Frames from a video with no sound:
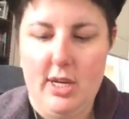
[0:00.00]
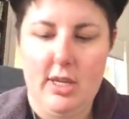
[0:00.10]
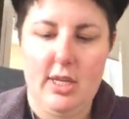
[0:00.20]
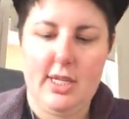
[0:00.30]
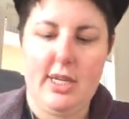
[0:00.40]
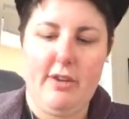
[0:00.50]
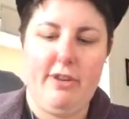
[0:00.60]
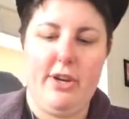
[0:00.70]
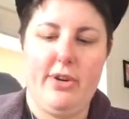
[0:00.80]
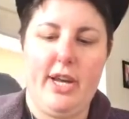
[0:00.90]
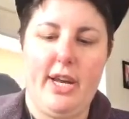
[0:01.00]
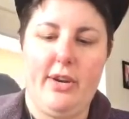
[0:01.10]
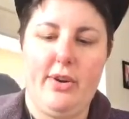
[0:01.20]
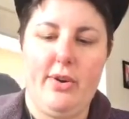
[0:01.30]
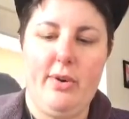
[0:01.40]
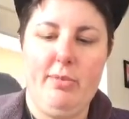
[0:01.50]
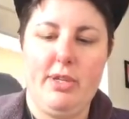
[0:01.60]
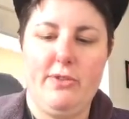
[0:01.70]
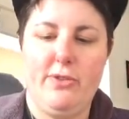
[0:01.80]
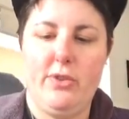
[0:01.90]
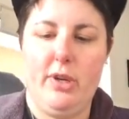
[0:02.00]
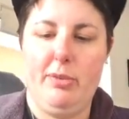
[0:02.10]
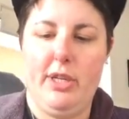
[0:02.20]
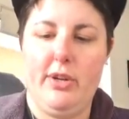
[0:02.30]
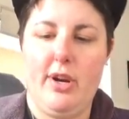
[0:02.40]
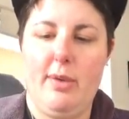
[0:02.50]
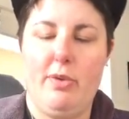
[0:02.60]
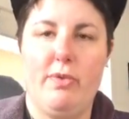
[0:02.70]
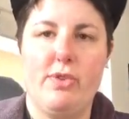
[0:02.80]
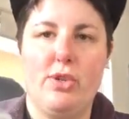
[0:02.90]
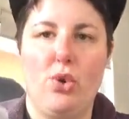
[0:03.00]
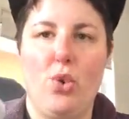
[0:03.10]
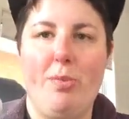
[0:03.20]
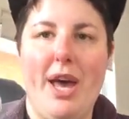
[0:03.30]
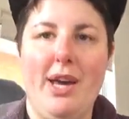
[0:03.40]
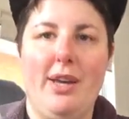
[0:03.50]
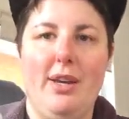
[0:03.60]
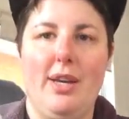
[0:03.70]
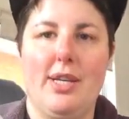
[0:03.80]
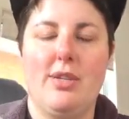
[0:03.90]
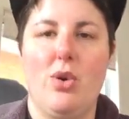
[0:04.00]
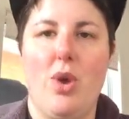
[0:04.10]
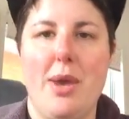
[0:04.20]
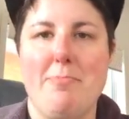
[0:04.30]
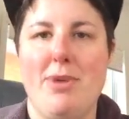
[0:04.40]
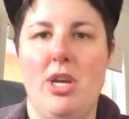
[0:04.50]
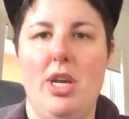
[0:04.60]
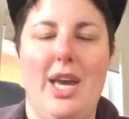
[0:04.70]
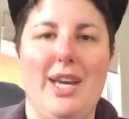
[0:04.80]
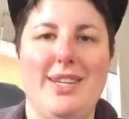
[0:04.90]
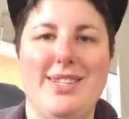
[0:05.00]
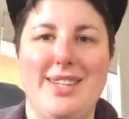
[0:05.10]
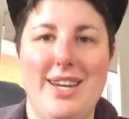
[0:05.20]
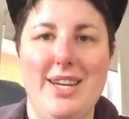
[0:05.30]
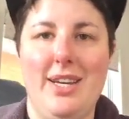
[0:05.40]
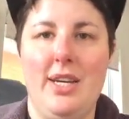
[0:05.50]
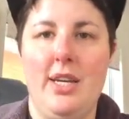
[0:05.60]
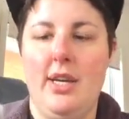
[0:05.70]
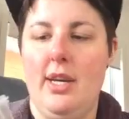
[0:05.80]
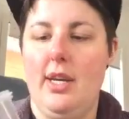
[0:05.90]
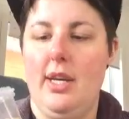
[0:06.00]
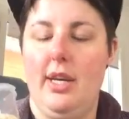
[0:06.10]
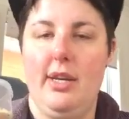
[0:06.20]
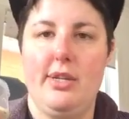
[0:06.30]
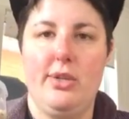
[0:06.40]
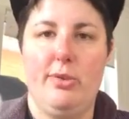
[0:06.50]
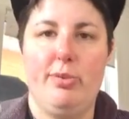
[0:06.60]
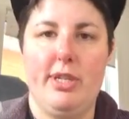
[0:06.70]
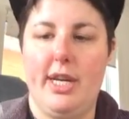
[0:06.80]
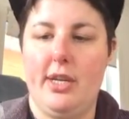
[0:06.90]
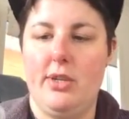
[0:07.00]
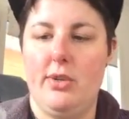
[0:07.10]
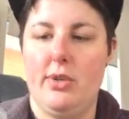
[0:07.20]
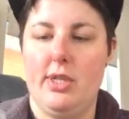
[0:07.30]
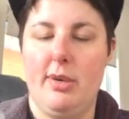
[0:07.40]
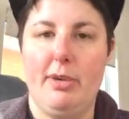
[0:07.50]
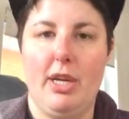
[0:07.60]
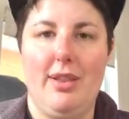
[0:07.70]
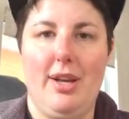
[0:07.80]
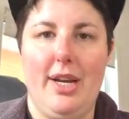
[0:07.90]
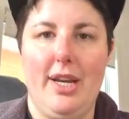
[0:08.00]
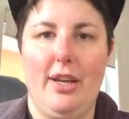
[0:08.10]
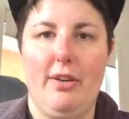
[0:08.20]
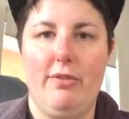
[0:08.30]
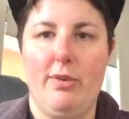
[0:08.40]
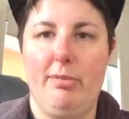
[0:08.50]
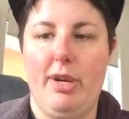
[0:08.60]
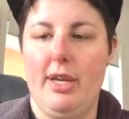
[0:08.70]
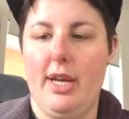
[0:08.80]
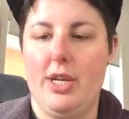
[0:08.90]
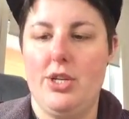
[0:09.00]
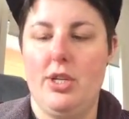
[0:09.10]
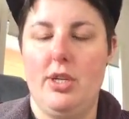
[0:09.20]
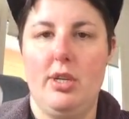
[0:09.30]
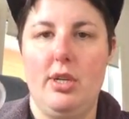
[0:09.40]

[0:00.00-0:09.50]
This stuff I already had at home. It's 40 milligram of Somac, S-O-M-A-C. It is to protect your stomach lining from medication.